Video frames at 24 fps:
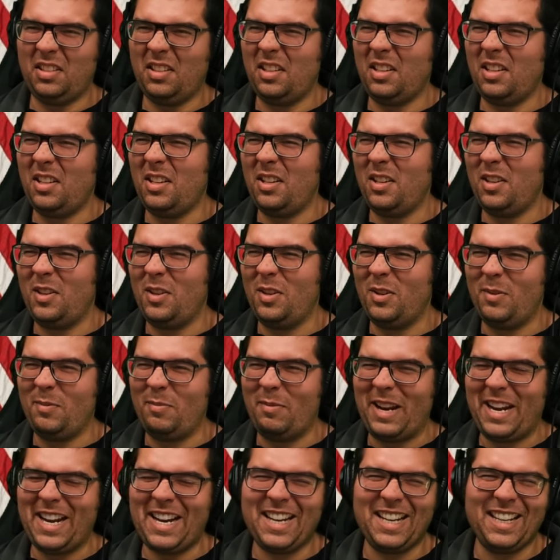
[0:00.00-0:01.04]
That's
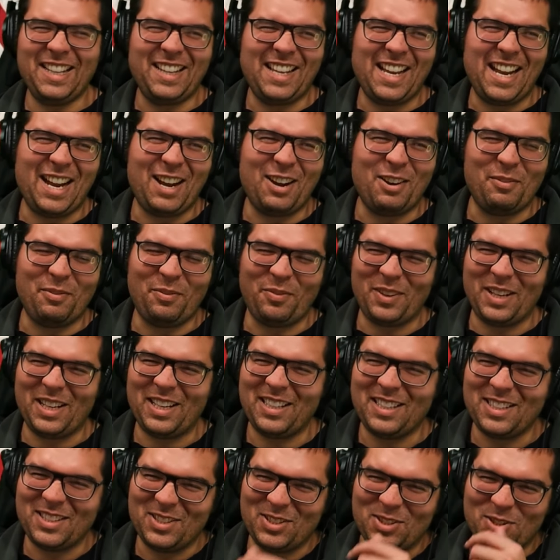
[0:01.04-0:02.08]
the outfit
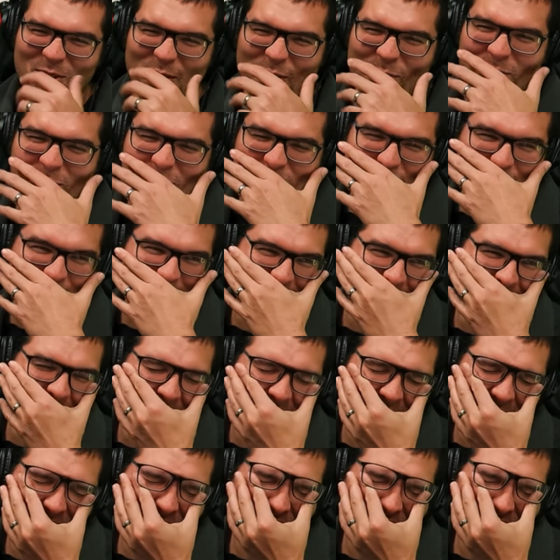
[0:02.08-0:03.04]
is so much worse.